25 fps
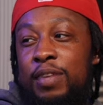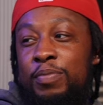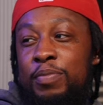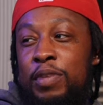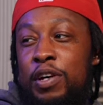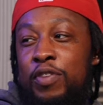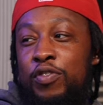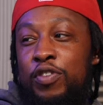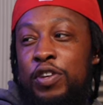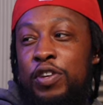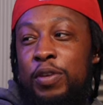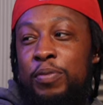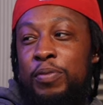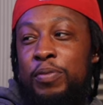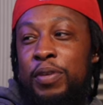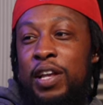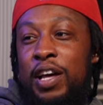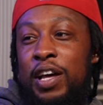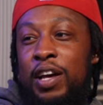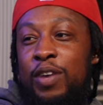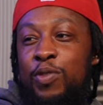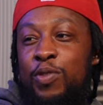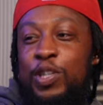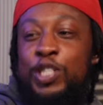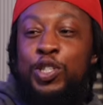Motherfucker yeah. be
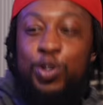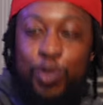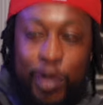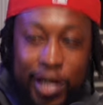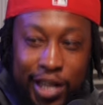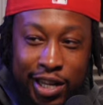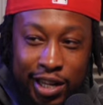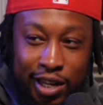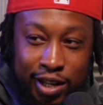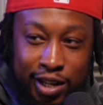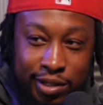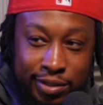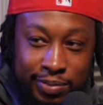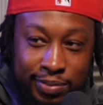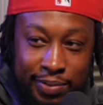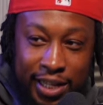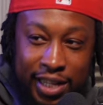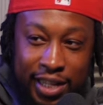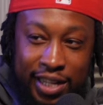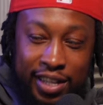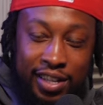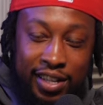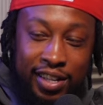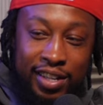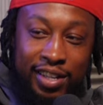like, "What you rate it,
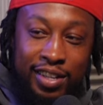Gauxstman?